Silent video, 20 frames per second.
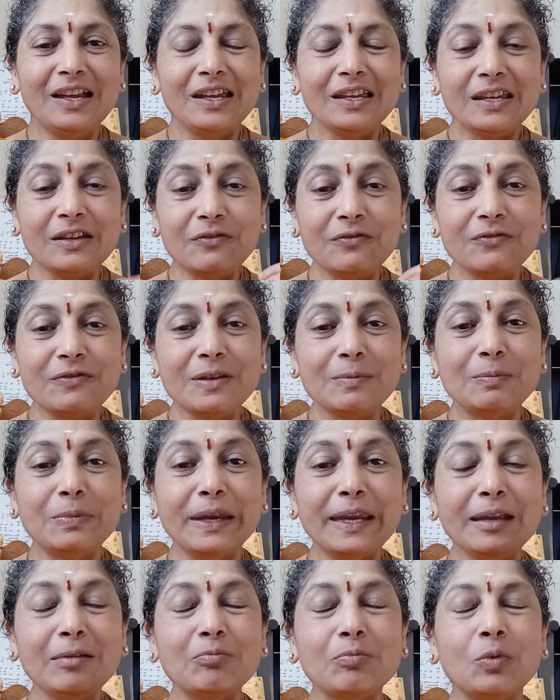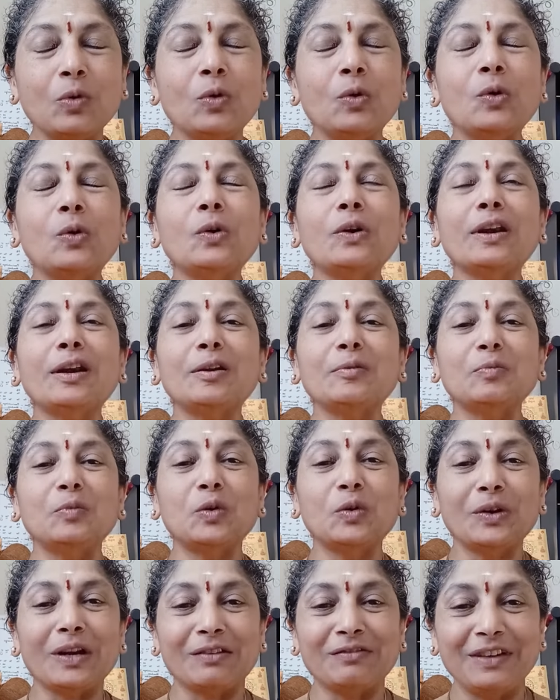if we bring more and
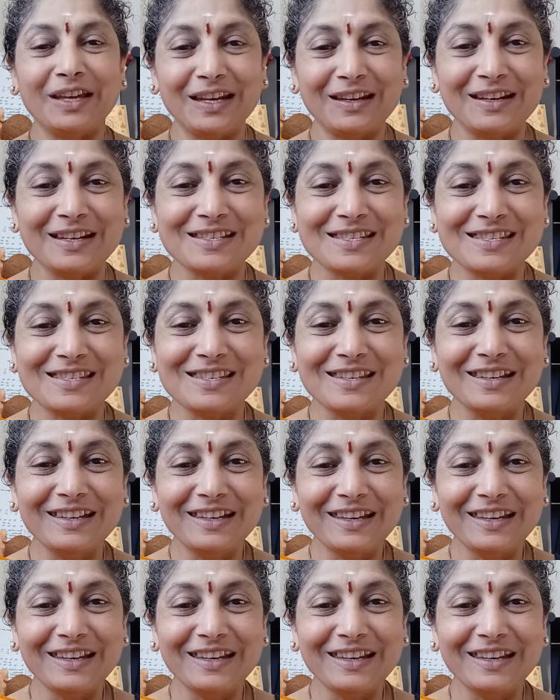more awareness